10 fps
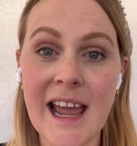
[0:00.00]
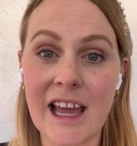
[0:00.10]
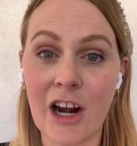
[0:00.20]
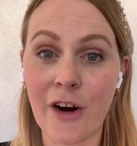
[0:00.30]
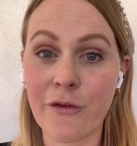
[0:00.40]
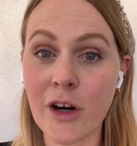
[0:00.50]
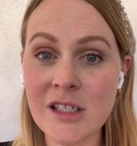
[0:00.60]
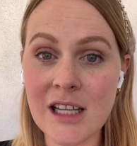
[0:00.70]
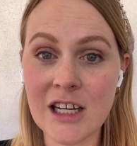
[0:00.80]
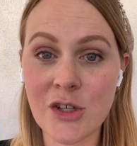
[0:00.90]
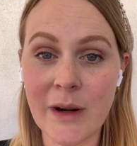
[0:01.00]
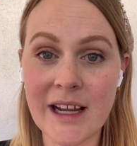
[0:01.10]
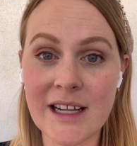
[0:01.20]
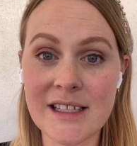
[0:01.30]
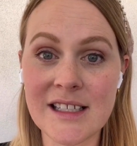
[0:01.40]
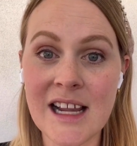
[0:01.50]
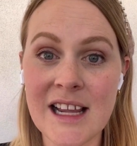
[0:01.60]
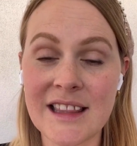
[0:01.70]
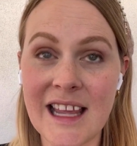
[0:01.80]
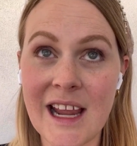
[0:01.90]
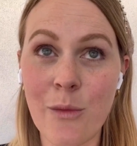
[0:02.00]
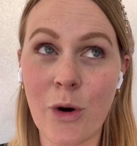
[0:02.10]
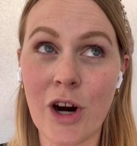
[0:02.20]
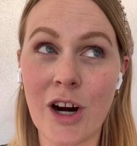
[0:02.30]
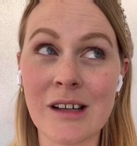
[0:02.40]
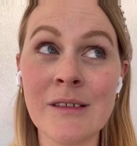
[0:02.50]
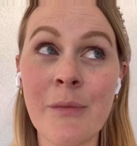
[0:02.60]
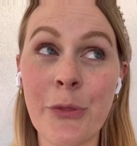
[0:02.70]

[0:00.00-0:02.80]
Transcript: and our first set of twins, they were